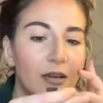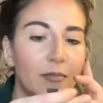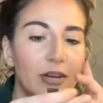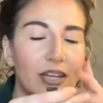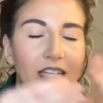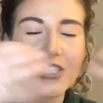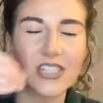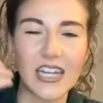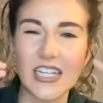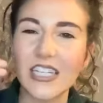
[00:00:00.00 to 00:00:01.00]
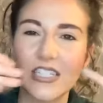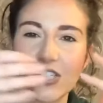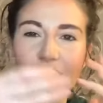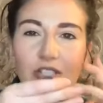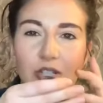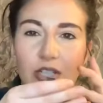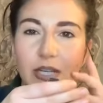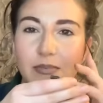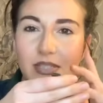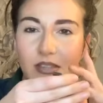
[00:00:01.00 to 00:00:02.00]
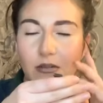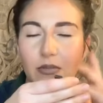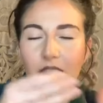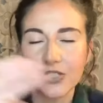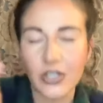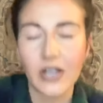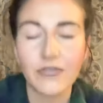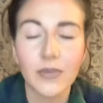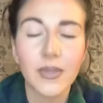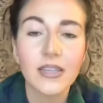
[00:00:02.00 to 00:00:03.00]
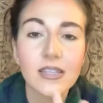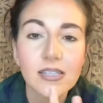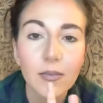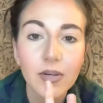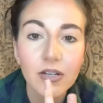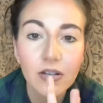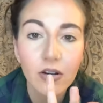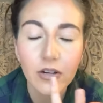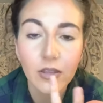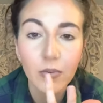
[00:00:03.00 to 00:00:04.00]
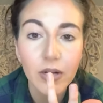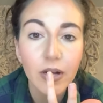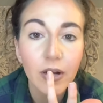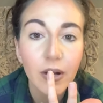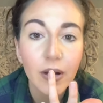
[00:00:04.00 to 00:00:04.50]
But it just kind of conditions your lips. They're really dry for me in the summer or in the winter.